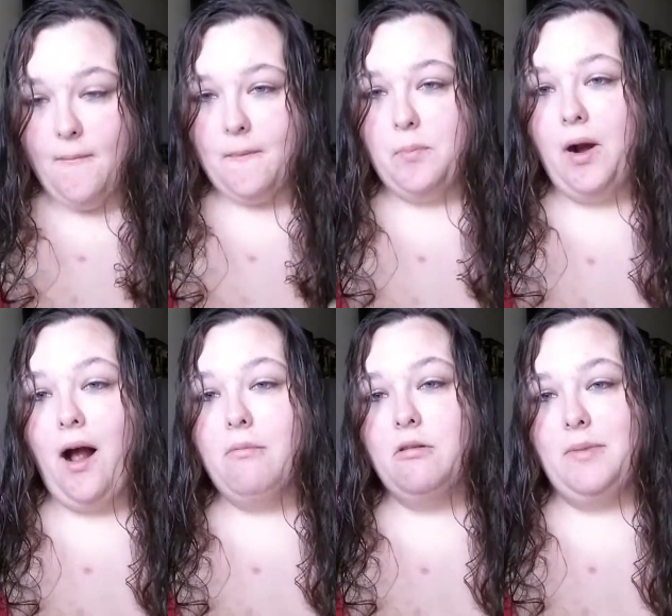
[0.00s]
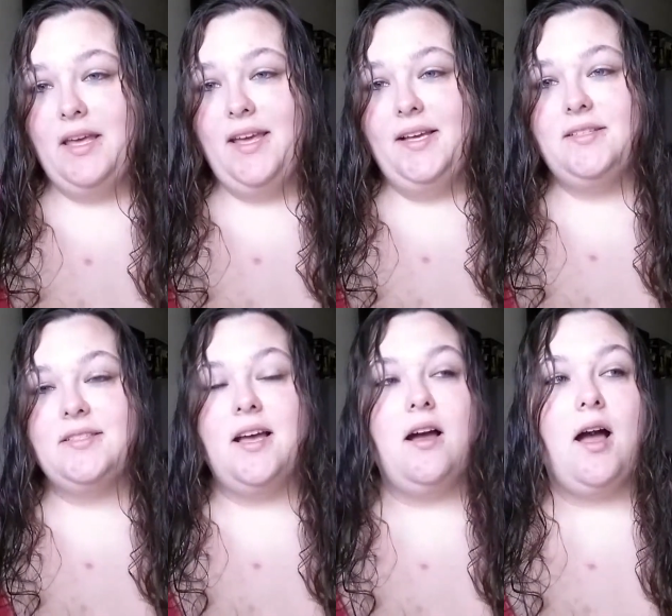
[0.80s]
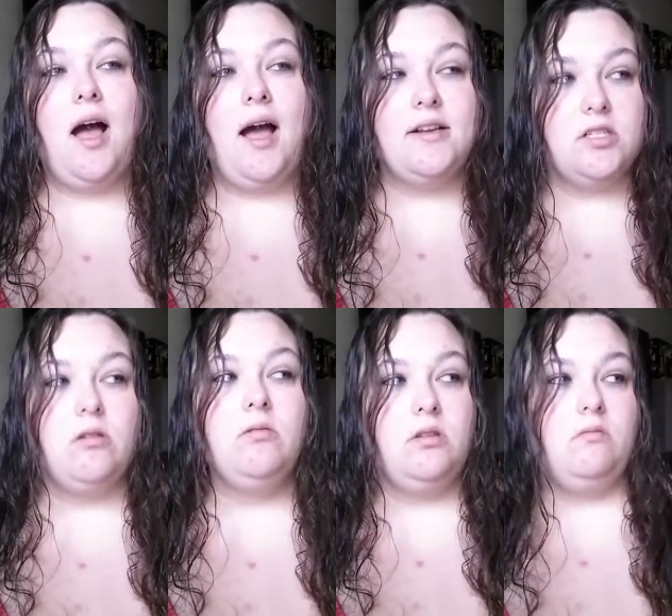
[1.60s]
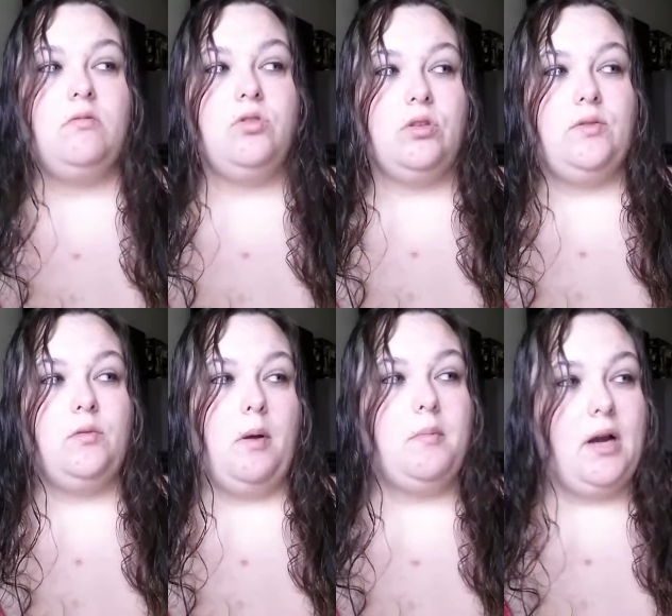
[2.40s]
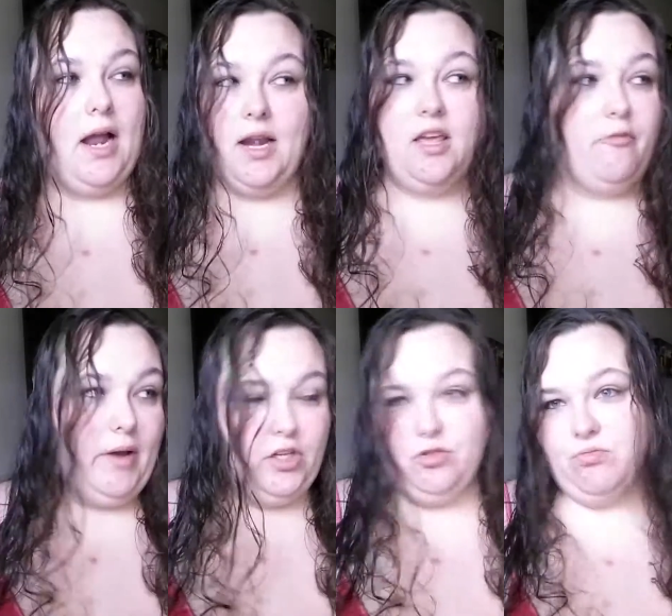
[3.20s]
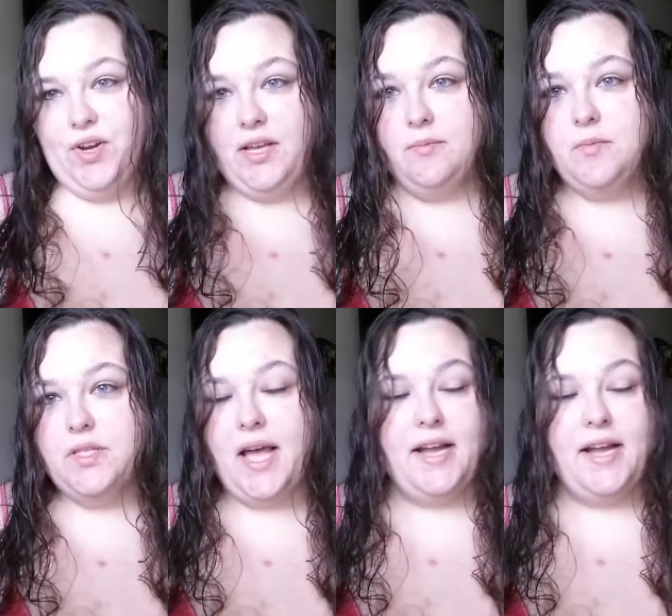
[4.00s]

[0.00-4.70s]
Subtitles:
The problem is I don't usually remember any of my dreams.